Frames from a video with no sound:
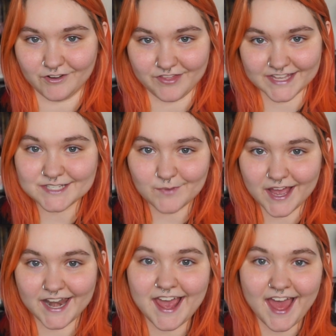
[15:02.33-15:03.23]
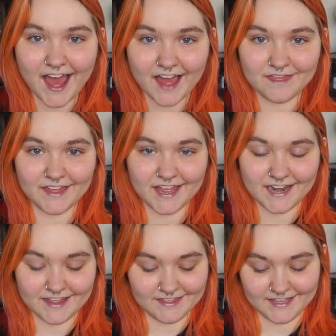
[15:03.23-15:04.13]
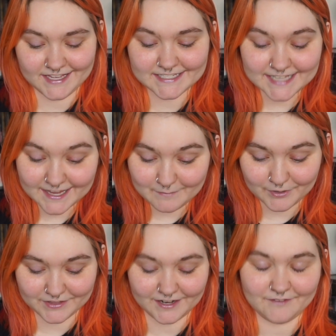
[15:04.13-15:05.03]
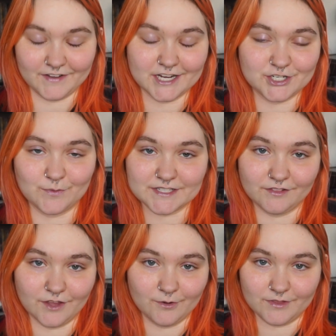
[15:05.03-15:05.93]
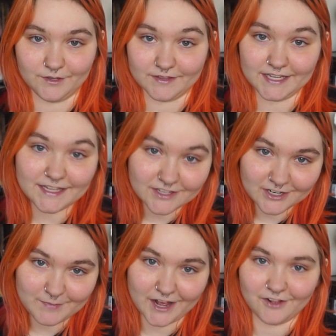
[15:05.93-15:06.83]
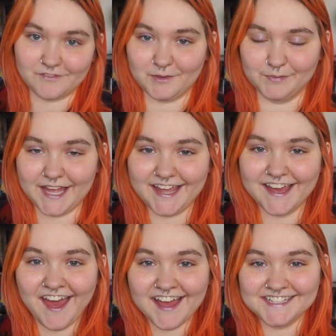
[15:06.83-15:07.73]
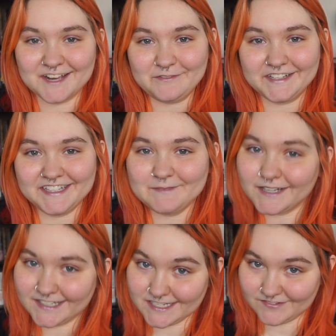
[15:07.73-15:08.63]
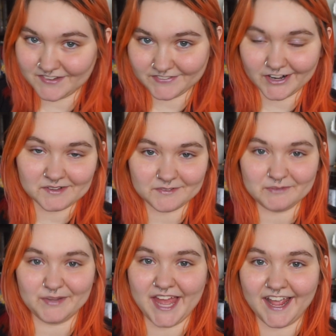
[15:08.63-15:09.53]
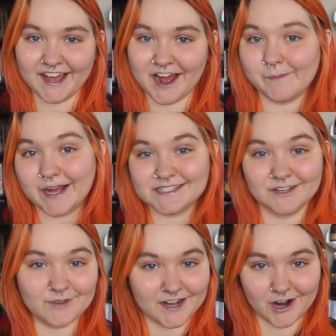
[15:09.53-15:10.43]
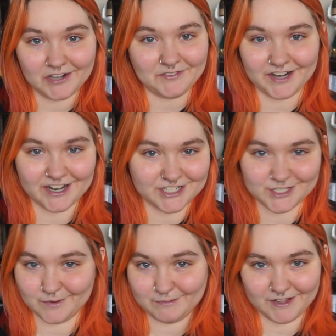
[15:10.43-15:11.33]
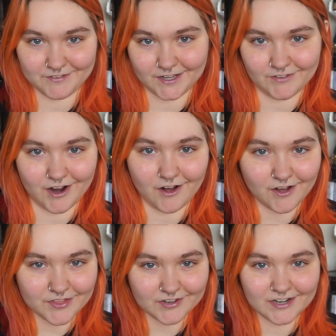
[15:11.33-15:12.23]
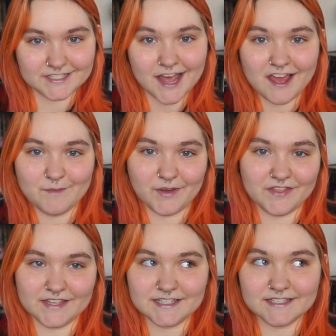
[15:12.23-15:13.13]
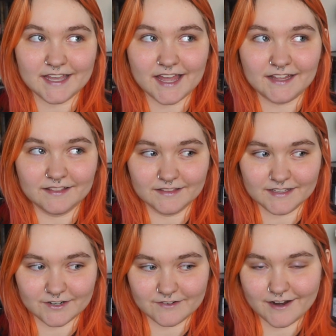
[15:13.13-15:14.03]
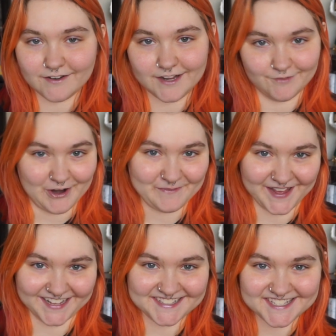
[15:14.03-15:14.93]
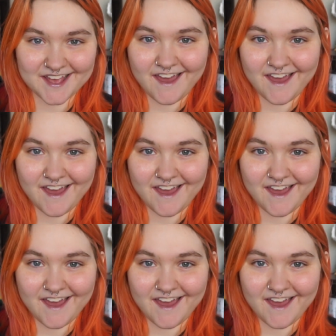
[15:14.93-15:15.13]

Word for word: this one. And then the second second book that I finished was Alone With You in the Ether by Olivia Blake. Definitely my least favorite Olivia Blake. Um, I still write hard for her. She's one of my favorite authors, but this is like a literary romance.